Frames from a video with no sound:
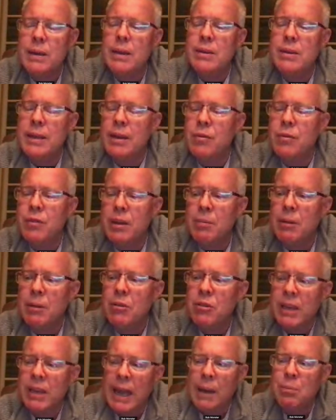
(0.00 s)
A dev team that's
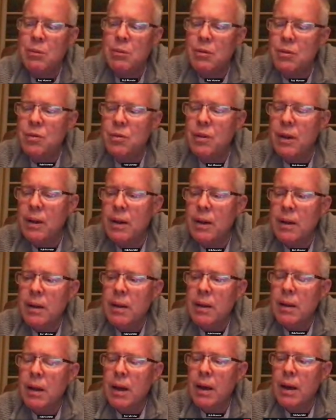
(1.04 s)
captive.
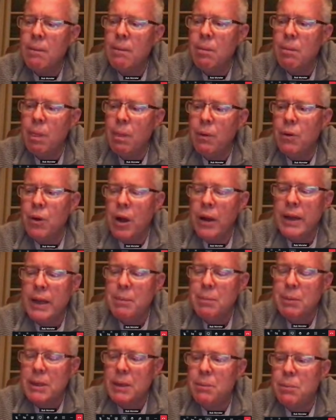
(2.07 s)
They're not
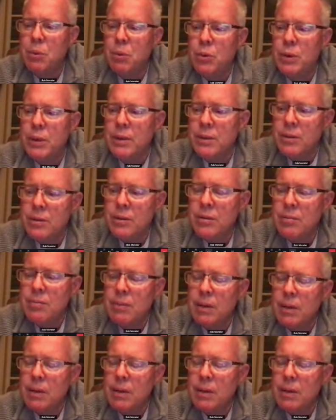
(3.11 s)
Epic employees.